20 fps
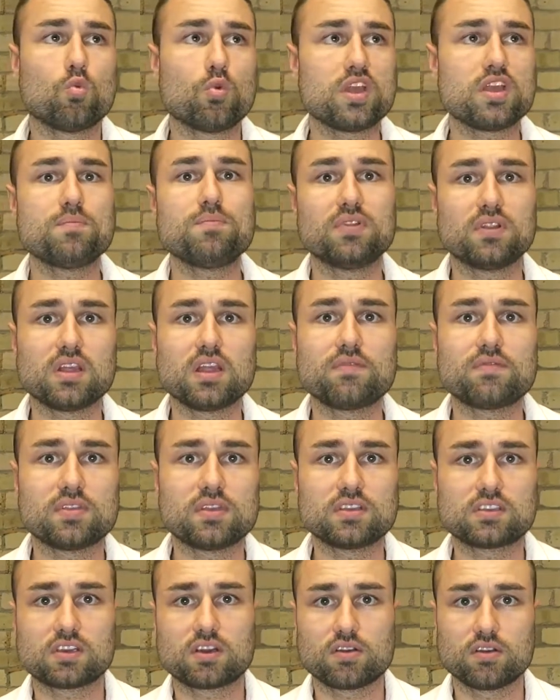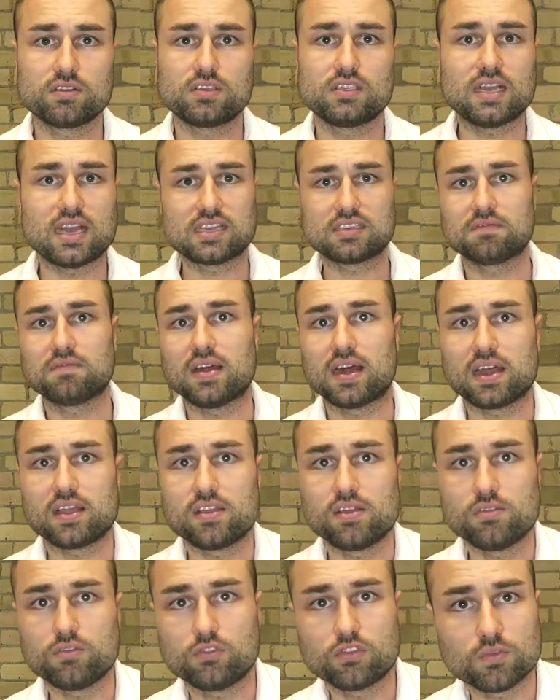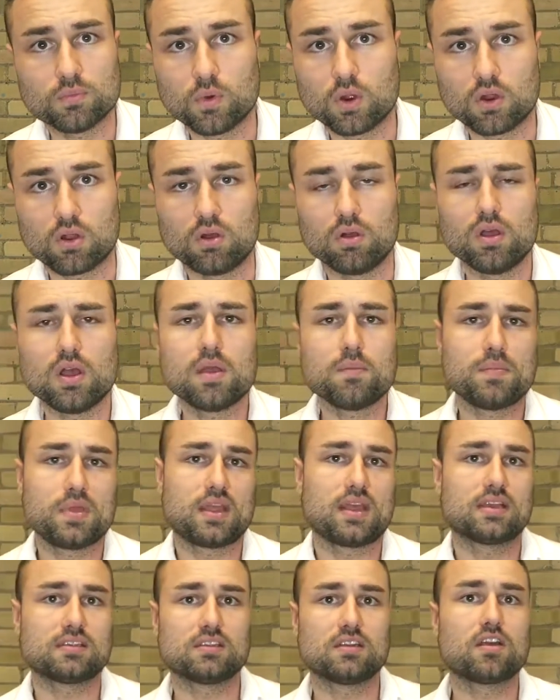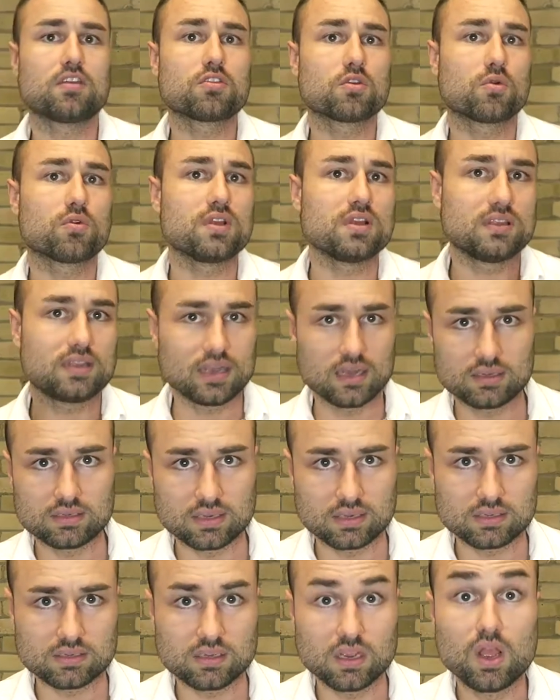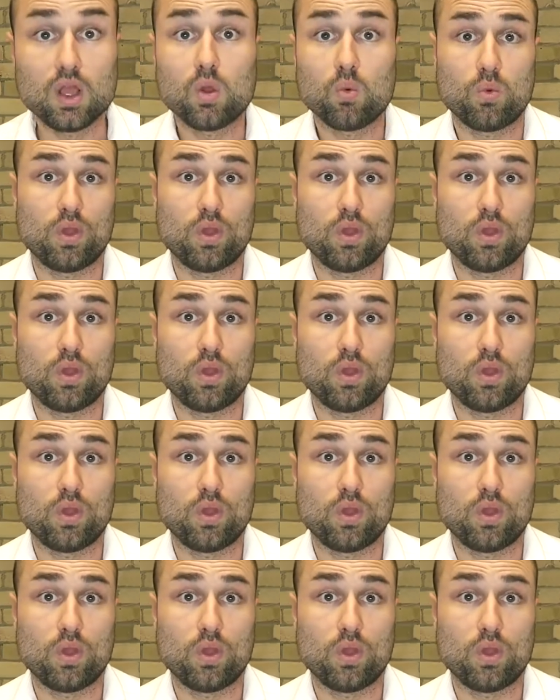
we believe that this currency has value tomorrow because an authority tells us.